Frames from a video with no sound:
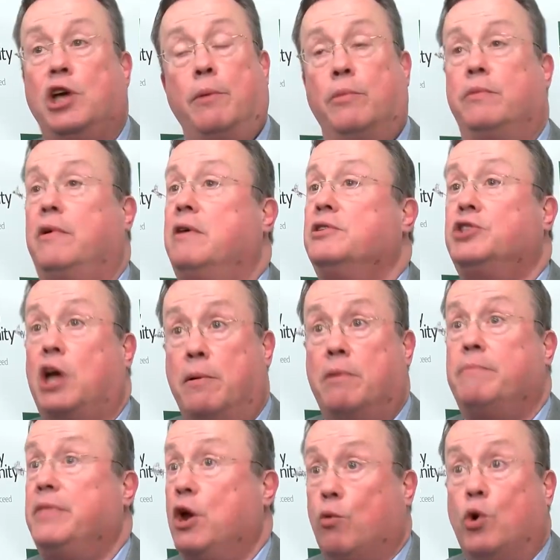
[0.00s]
Some,
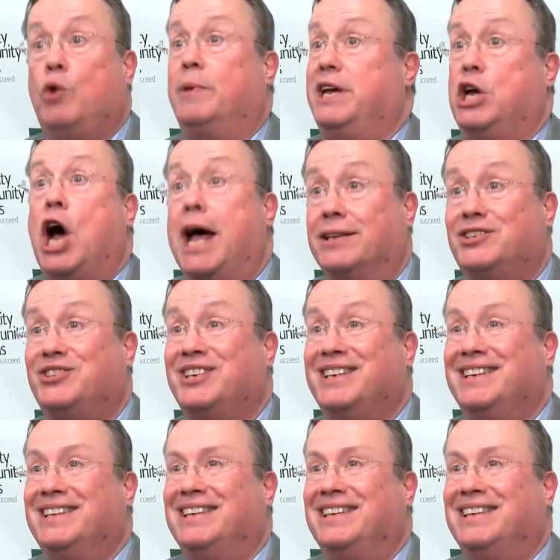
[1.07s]
some there will be cuts.